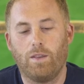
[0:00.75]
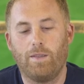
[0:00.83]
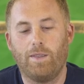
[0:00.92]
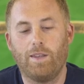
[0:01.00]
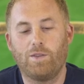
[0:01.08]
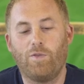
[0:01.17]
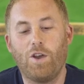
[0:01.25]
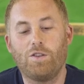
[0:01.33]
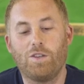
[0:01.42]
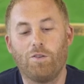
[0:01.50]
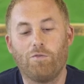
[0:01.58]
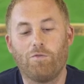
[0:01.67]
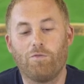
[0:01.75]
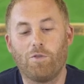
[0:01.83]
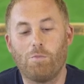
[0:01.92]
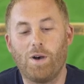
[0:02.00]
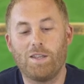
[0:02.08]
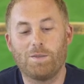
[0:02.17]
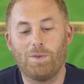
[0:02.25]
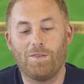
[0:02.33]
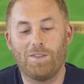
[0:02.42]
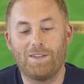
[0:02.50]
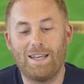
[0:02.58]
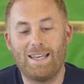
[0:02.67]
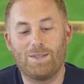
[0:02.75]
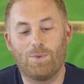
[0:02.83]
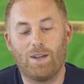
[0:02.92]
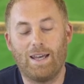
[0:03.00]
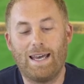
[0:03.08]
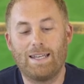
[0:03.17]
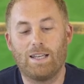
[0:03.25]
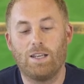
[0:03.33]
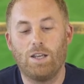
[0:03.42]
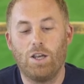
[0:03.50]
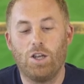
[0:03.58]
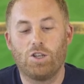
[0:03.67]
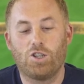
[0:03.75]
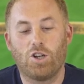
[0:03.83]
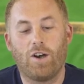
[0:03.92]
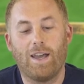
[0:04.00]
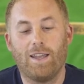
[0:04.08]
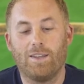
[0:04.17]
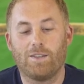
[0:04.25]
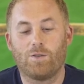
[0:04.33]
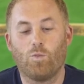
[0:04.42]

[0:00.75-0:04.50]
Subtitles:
This photo reminds me of the days when I had a giant